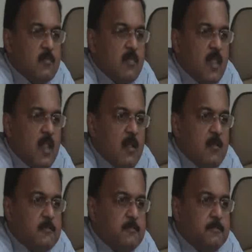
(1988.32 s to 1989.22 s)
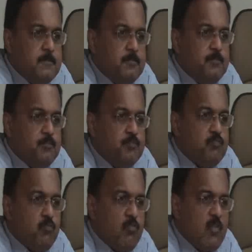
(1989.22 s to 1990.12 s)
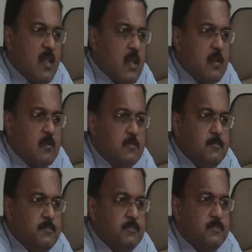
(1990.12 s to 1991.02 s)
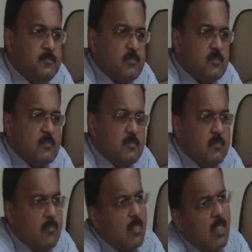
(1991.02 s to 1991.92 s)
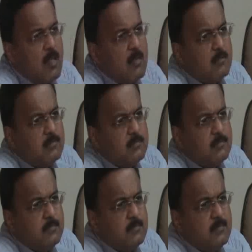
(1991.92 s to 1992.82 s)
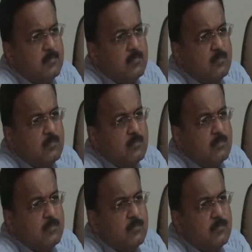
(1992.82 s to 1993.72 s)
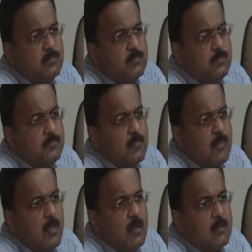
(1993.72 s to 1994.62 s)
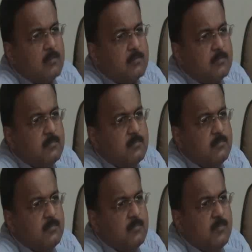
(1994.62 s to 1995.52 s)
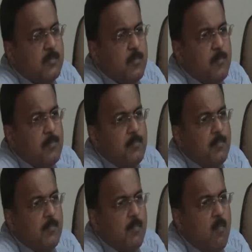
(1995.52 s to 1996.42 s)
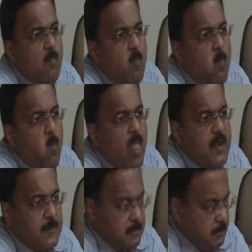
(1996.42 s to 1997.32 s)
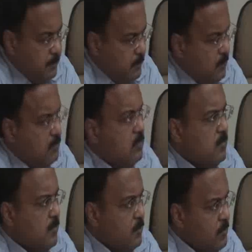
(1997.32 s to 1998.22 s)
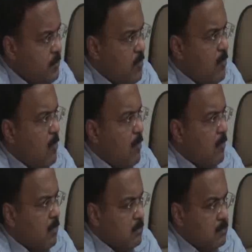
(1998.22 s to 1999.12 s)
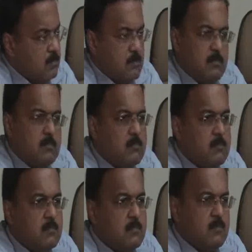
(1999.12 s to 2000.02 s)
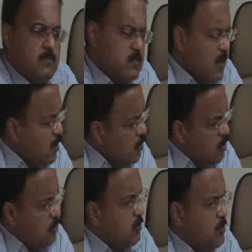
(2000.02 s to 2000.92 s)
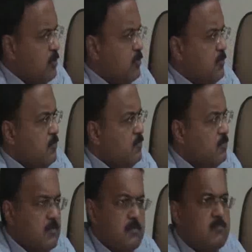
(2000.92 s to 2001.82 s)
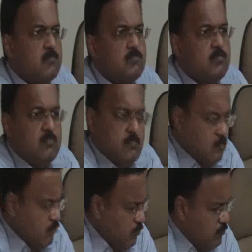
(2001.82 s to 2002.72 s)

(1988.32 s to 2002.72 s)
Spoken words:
Sir, as it happened in Nira Radia case, we are not living in paragon of virtue. We are aware of the fact that how political outlets and self-serving advocacy outlets are influencing the policy of government of India or government of the world at large.